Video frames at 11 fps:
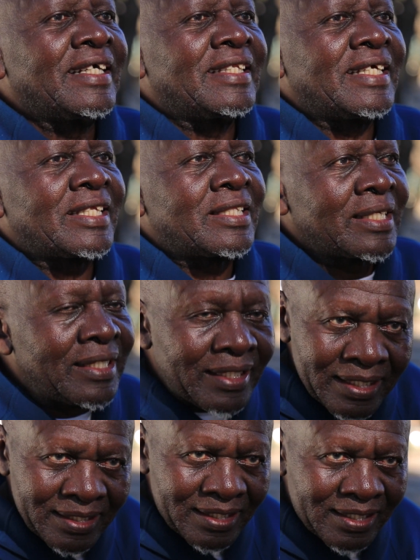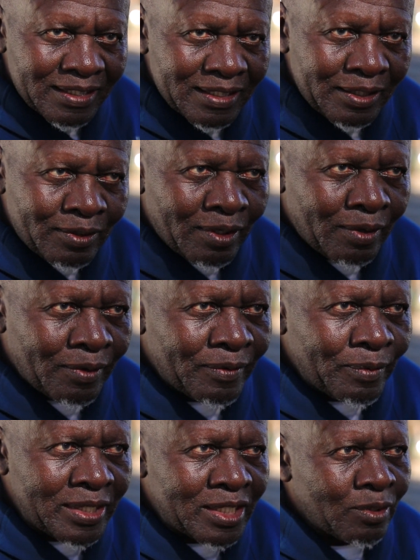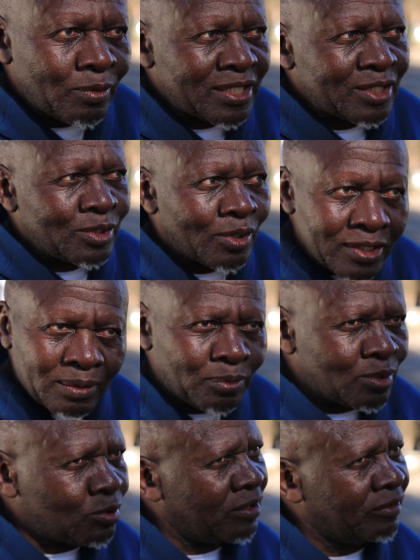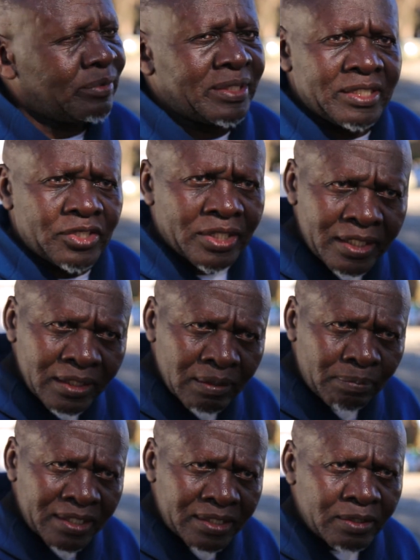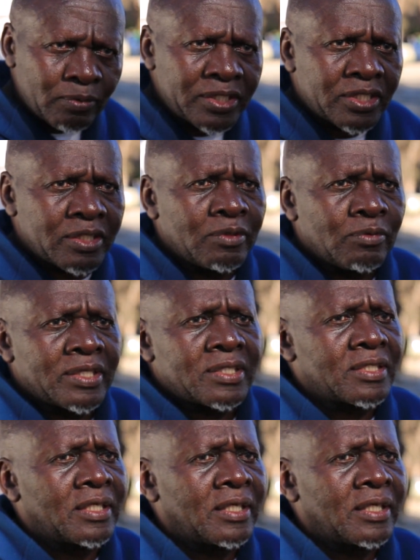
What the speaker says: the 3 years, in which he was not supposed to be in jail, but in which he was